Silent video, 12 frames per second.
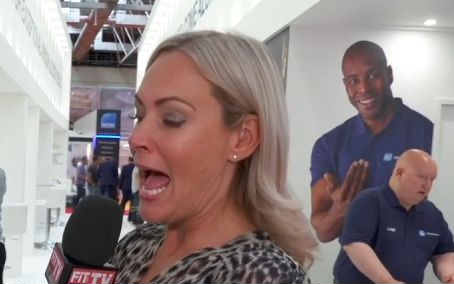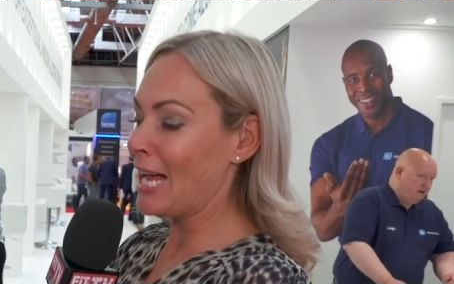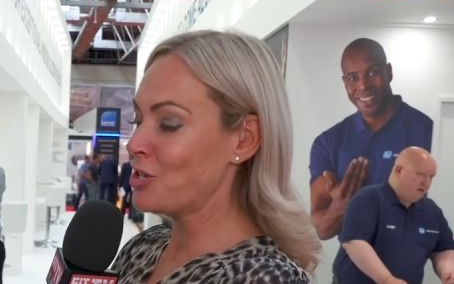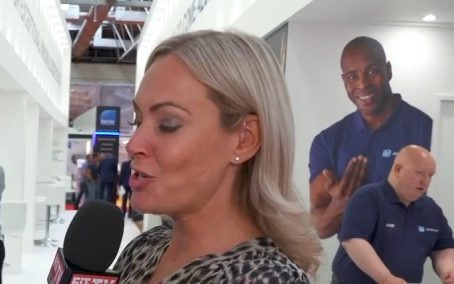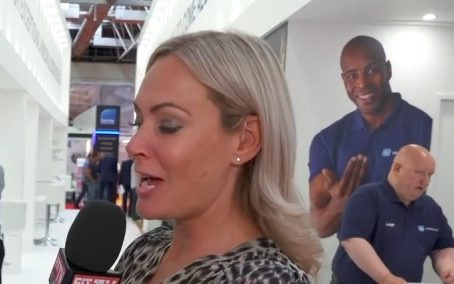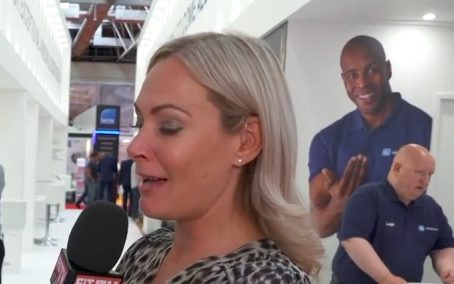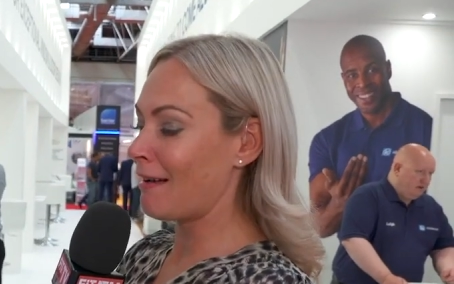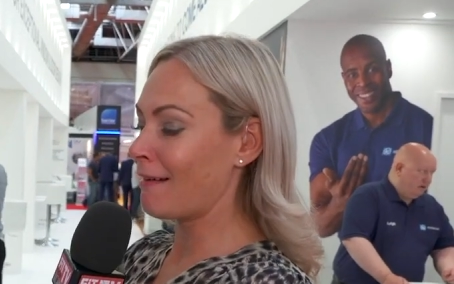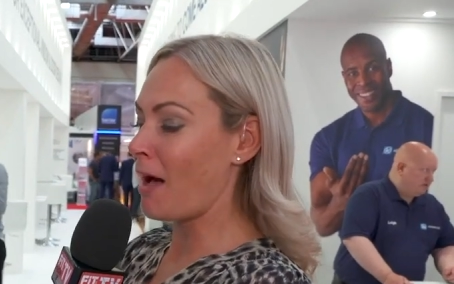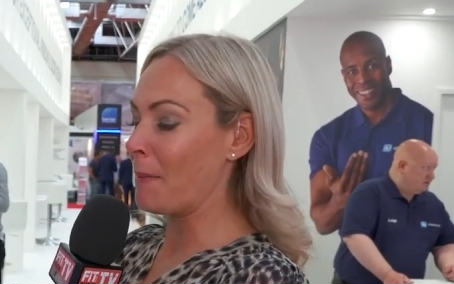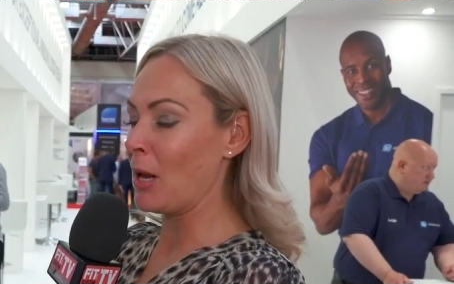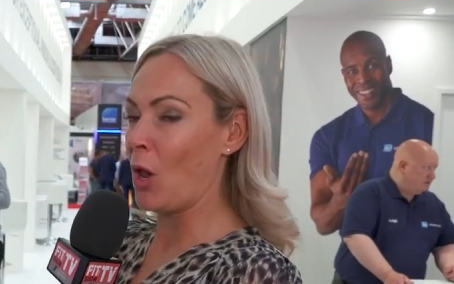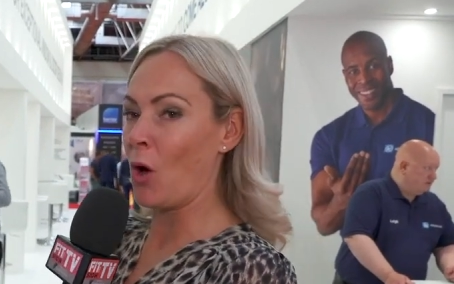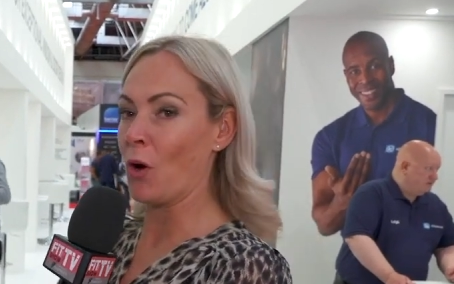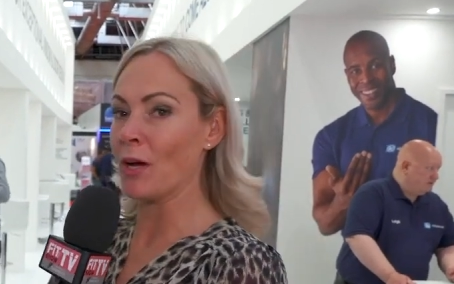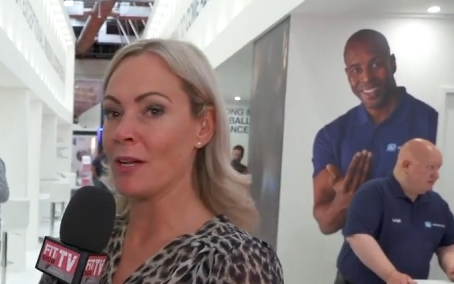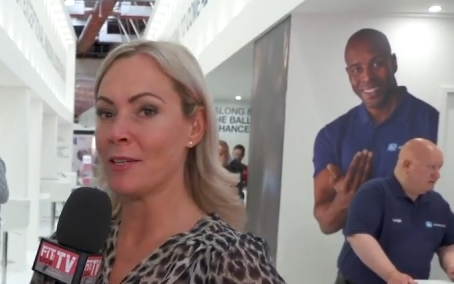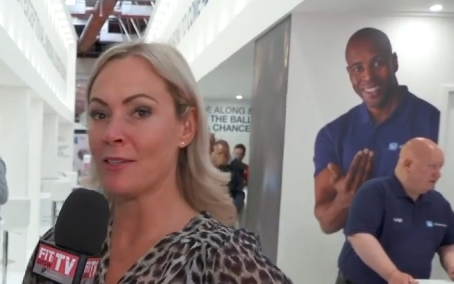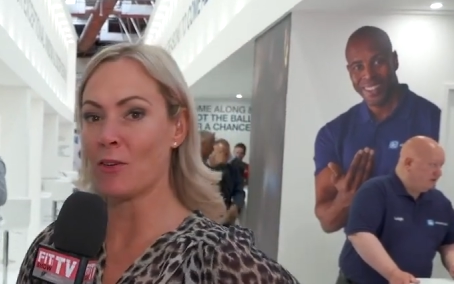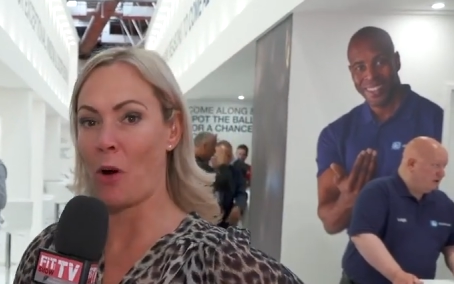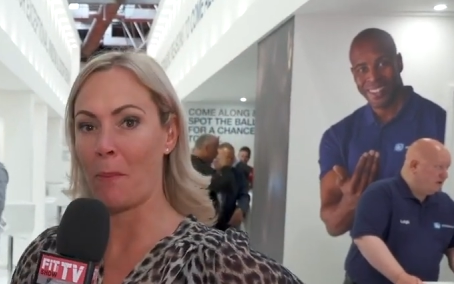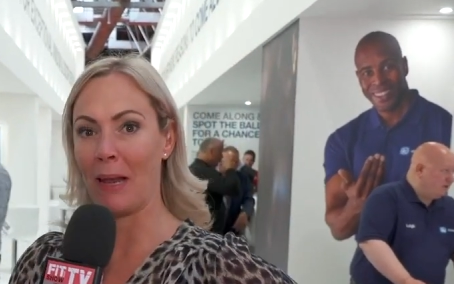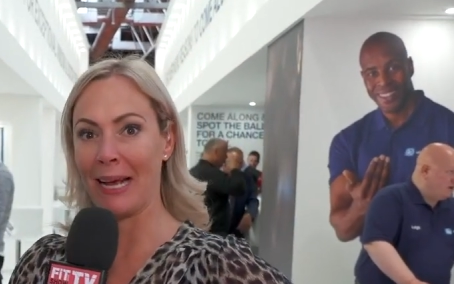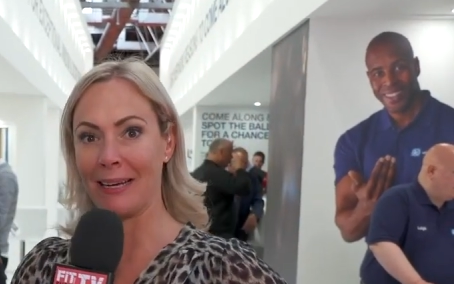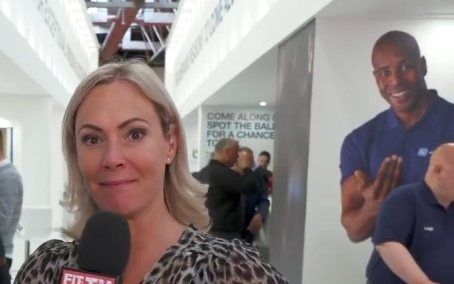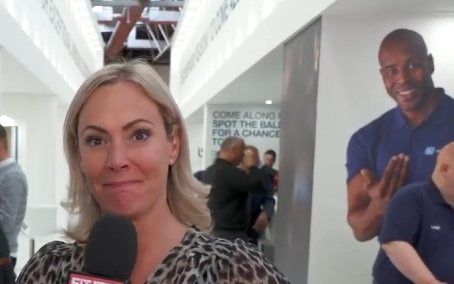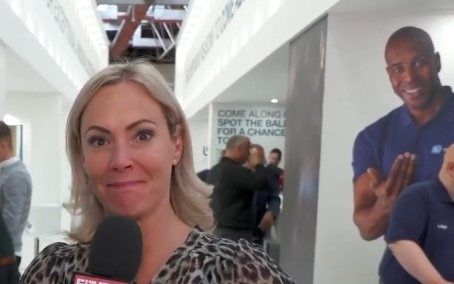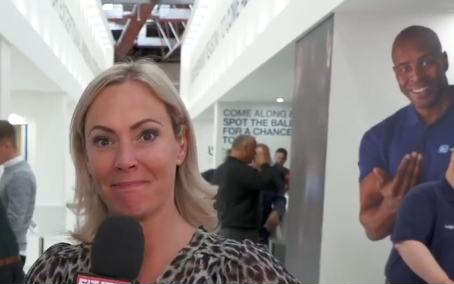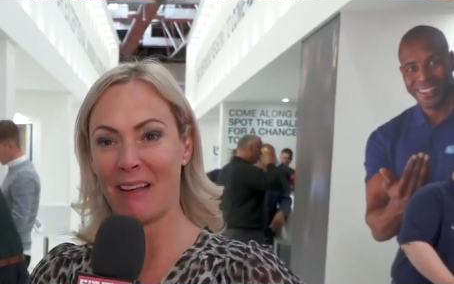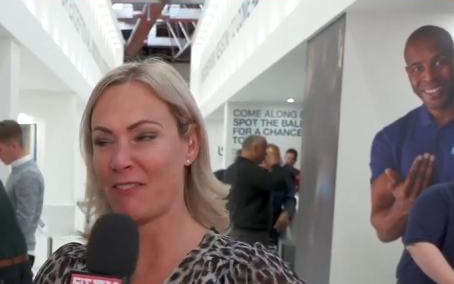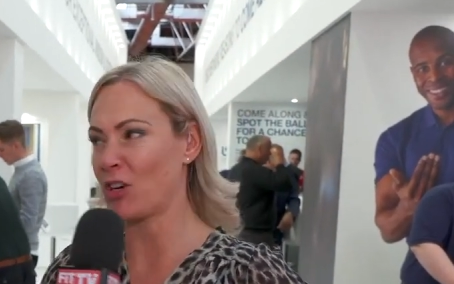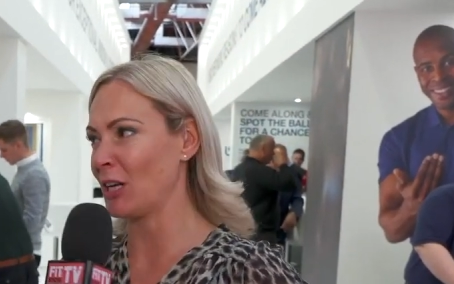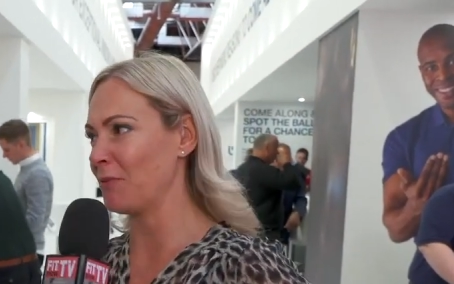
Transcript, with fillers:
Speaker 1: Hashtag come along to Kommerling. I've got